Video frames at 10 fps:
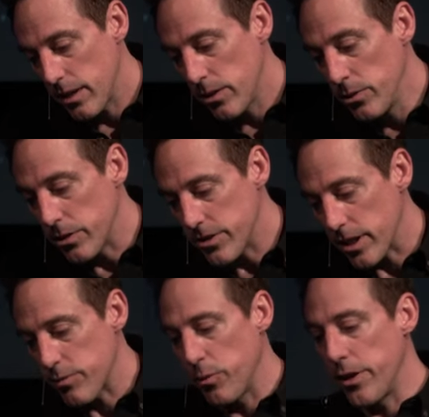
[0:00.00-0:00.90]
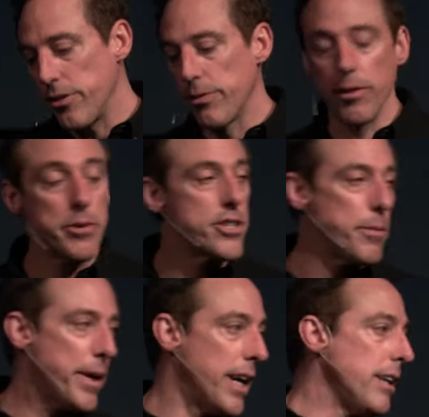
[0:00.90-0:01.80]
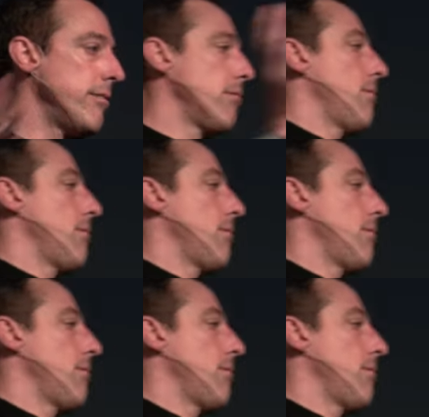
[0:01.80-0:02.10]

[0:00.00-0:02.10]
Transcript: Luke 6:43. If we jump ahead